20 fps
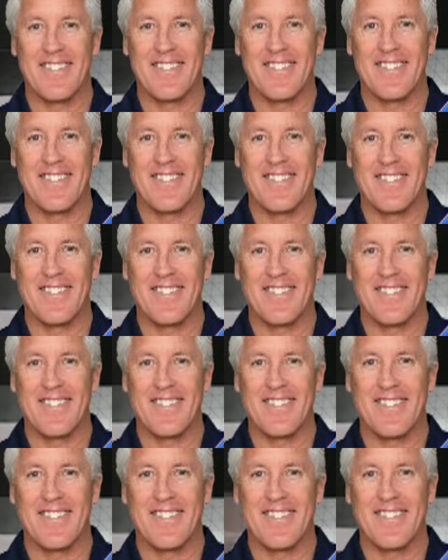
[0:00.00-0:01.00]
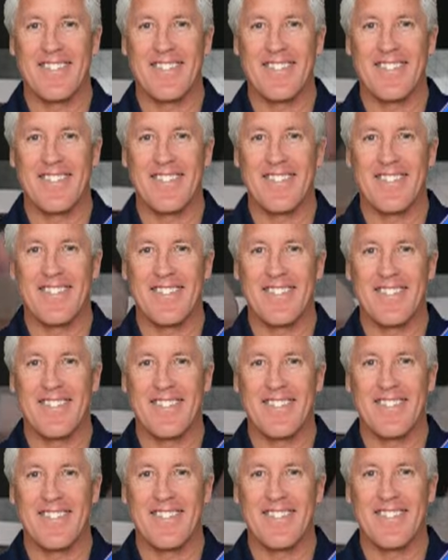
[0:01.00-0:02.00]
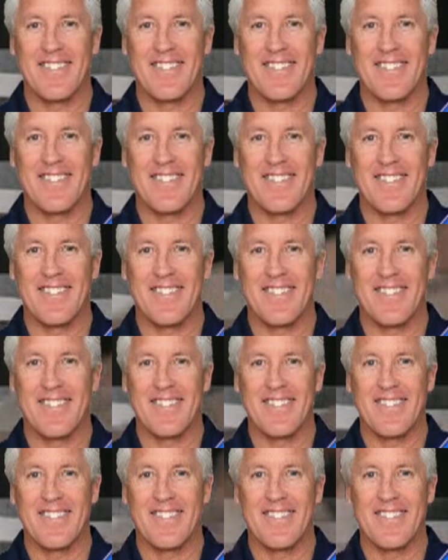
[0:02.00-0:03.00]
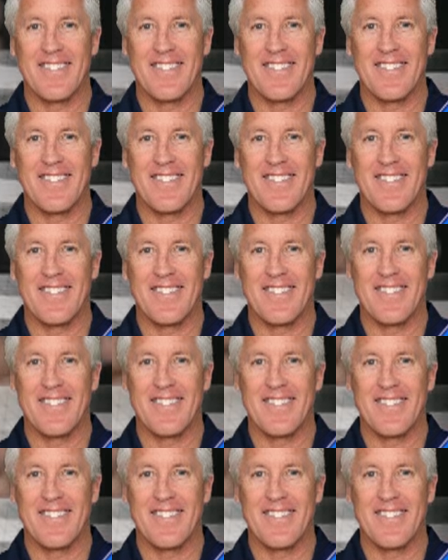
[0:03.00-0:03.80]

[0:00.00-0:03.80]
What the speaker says: (not speaking)